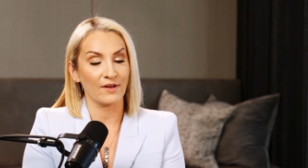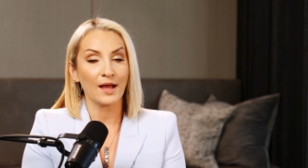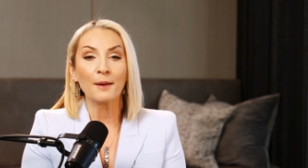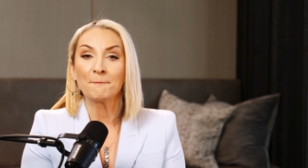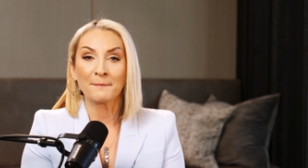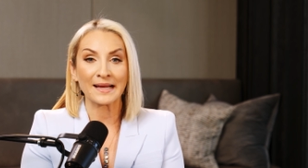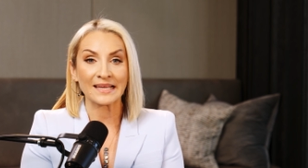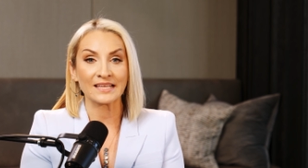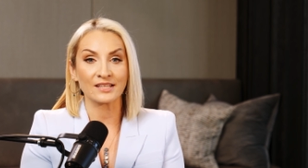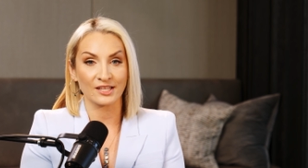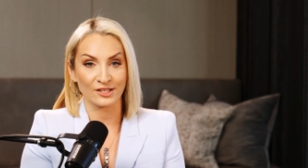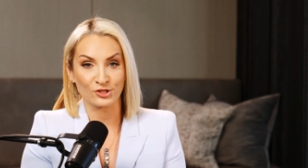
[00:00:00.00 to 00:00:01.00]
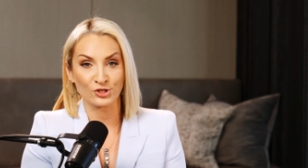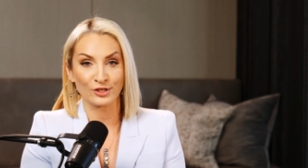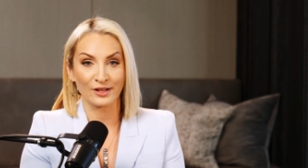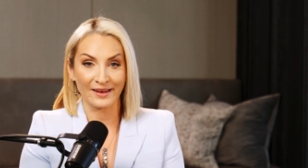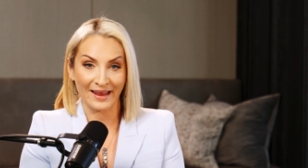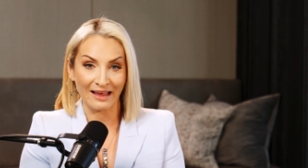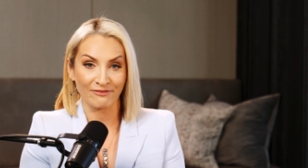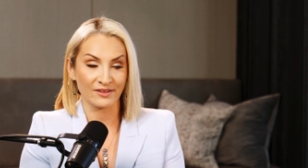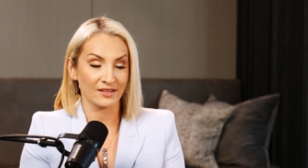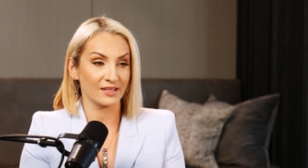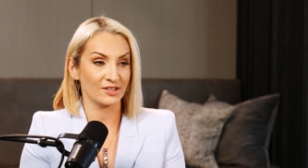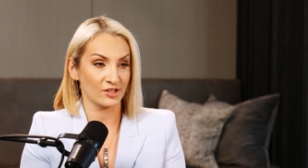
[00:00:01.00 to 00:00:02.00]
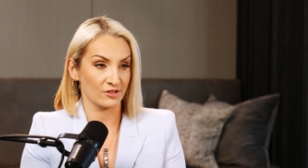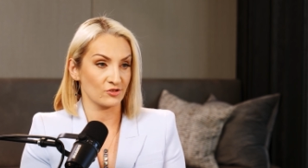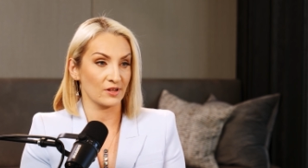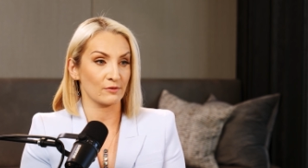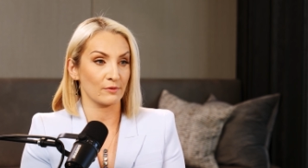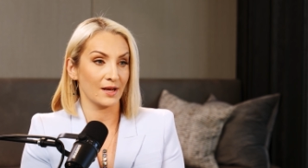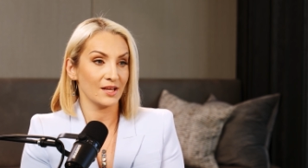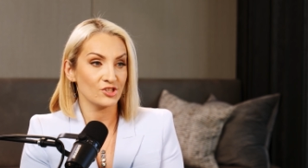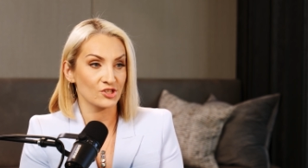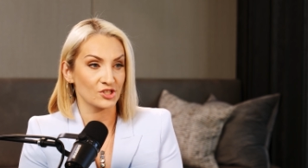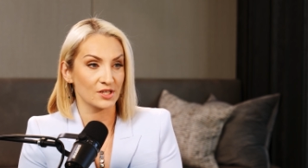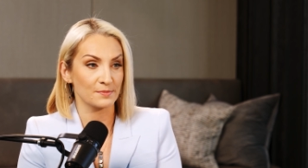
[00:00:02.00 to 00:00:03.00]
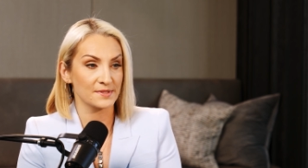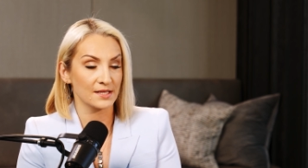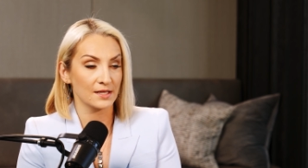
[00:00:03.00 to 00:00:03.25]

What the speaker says: my intentional life and intentional relationships,